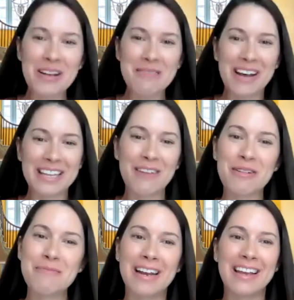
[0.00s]
about that,
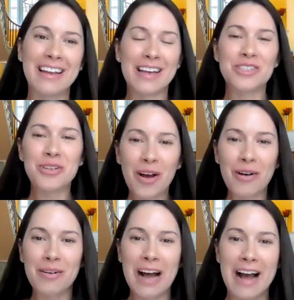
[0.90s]
everybody. As you
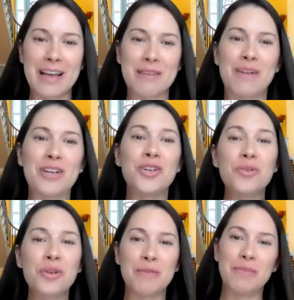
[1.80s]
know, I'm a new
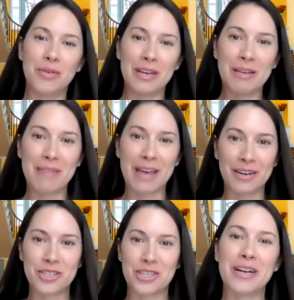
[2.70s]
community
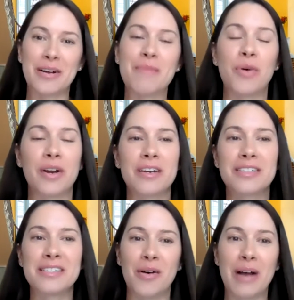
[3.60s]
manager here at Mortar,
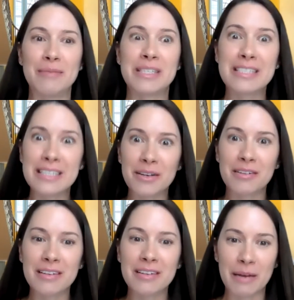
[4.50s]
so I'm still
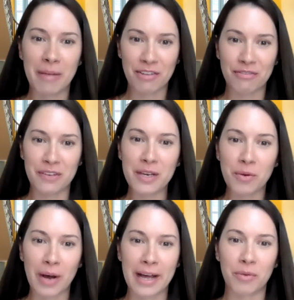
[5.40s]
getting my feet
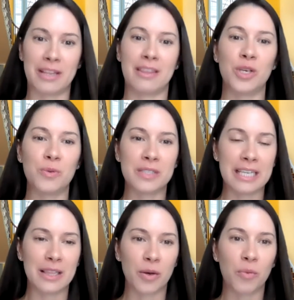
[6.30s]
wet with using
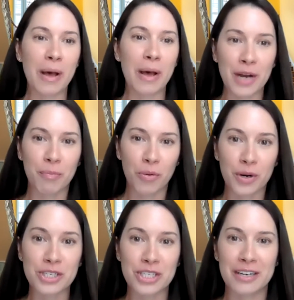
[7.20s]
the webinar
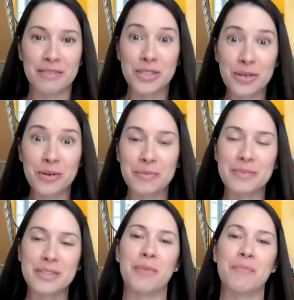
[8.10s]
portion of Zoom,
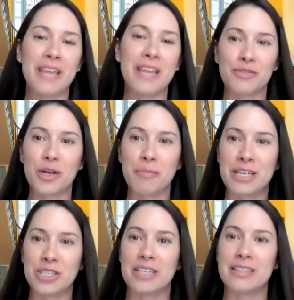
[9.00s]
so thanks for your
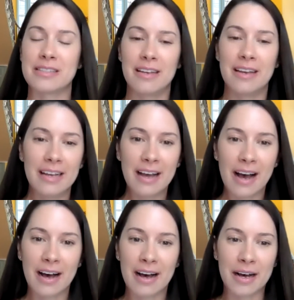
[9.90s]
patience.
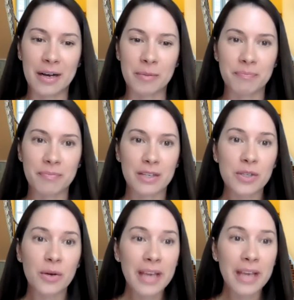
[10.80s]
So
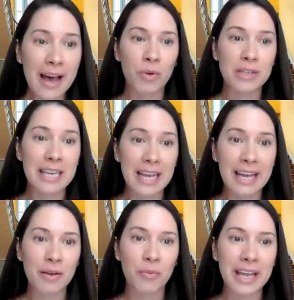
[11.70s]
yeah, well,
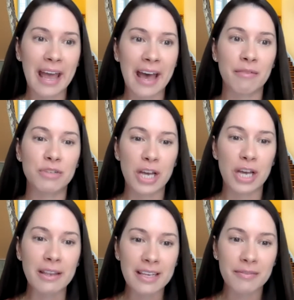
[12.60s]
today we have
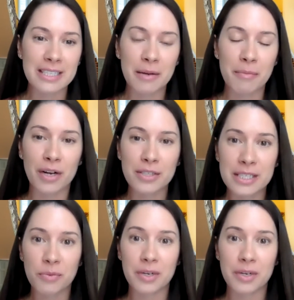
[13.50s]
jen.levisen and Marci